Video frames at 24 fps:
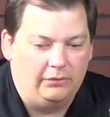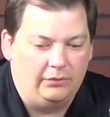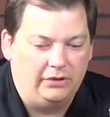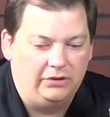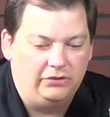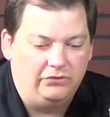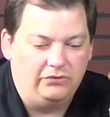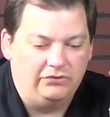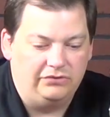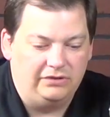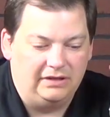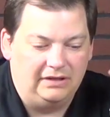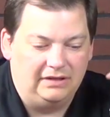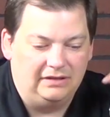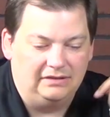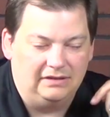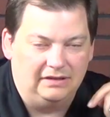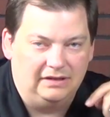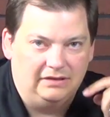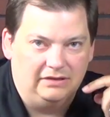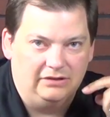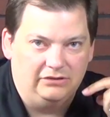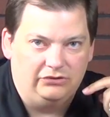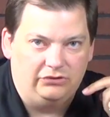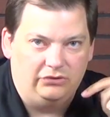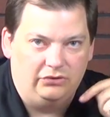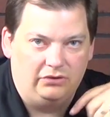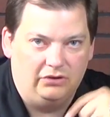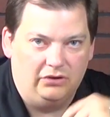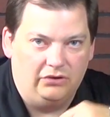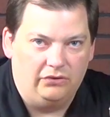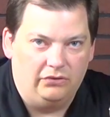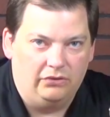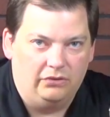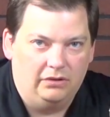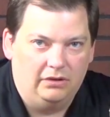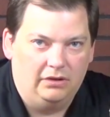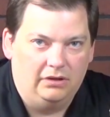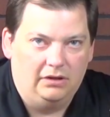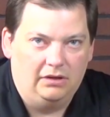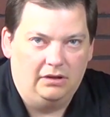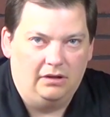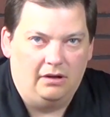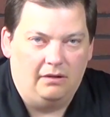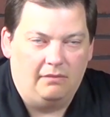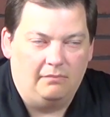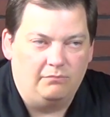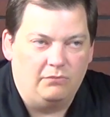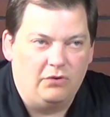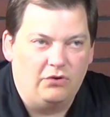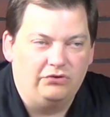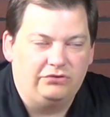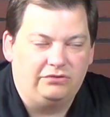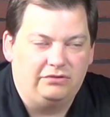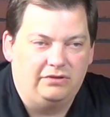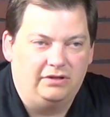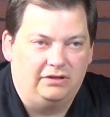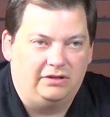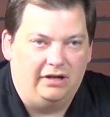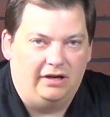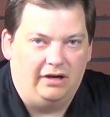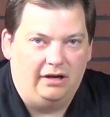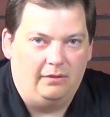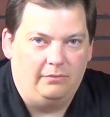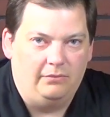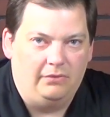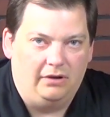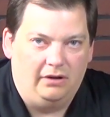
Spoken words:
we use these in the studio most of the time.